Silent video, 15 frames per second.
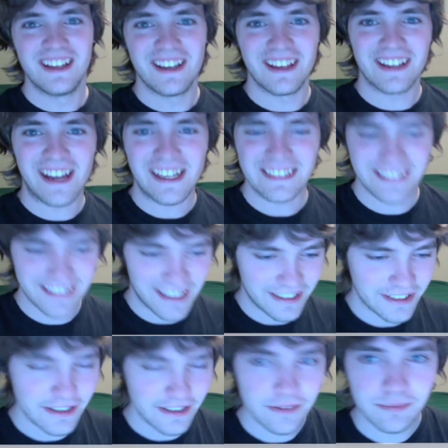Hey guys, Scott
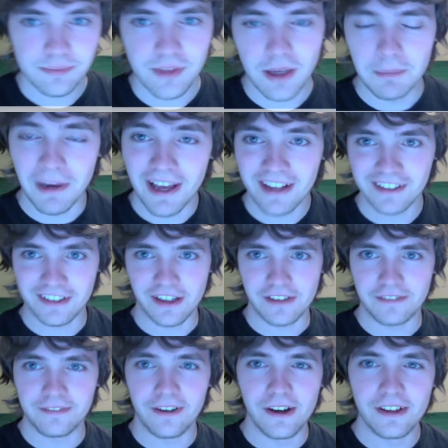here. I had a lot of
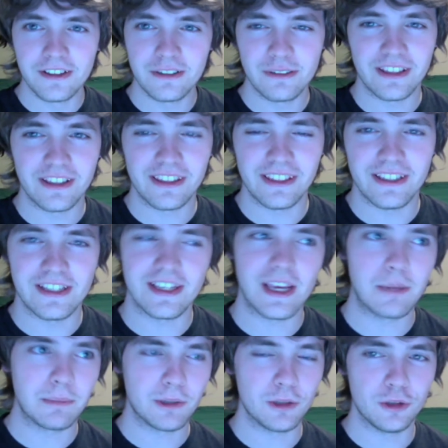fun doing the
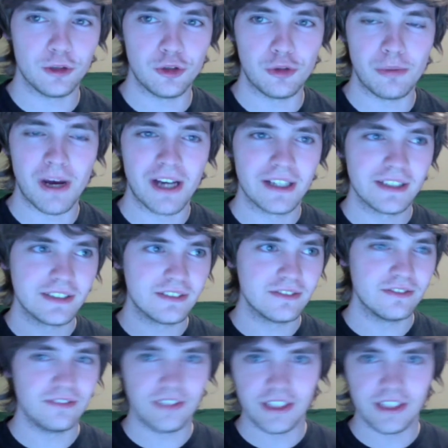GameCube
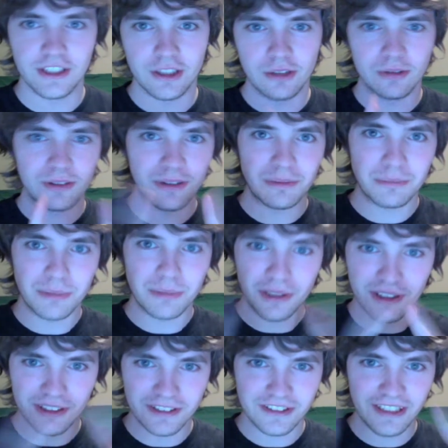video. I'll put a
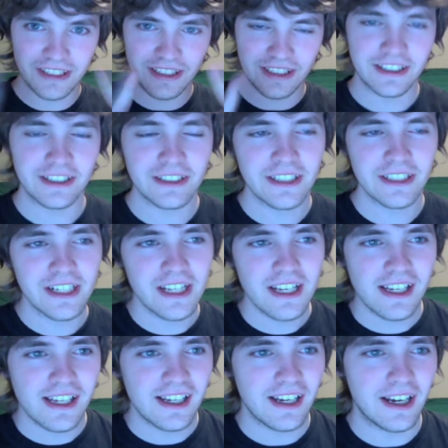little link here
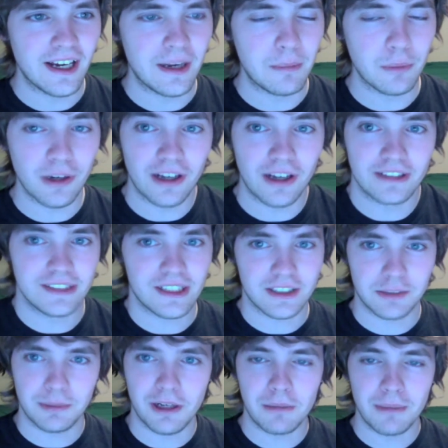where I talked
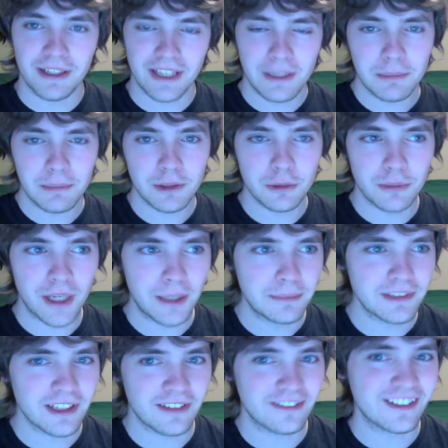about my GameCube games
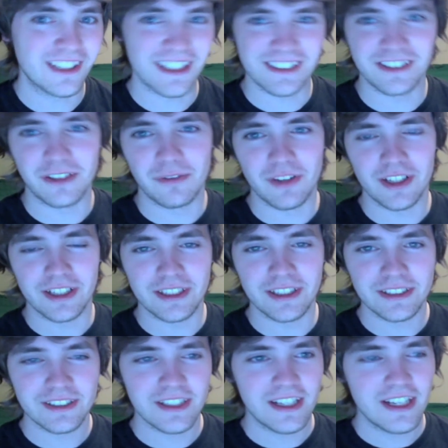that I've collected over the years.